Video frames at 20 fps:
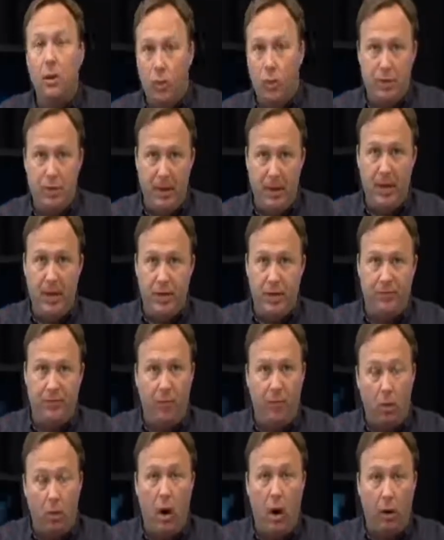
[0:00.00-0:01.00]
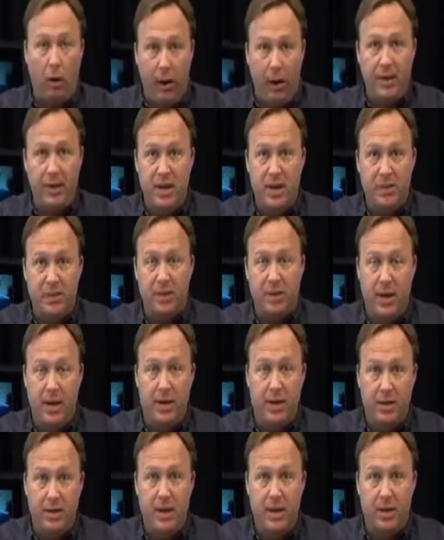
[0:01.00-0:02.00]
which means for our race
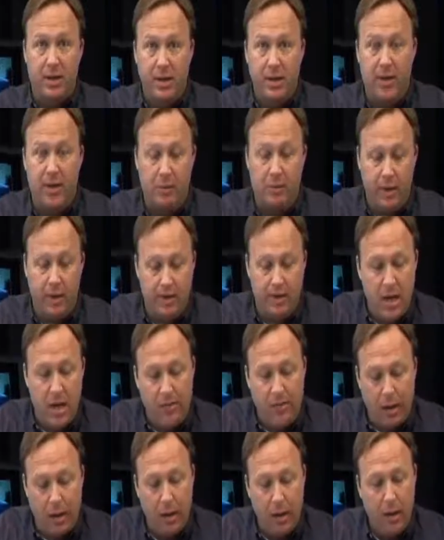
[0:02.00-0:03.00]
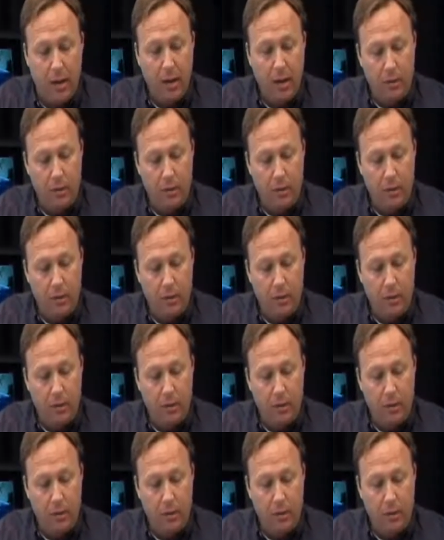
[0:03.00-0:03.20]
everything, those outside the race nothing.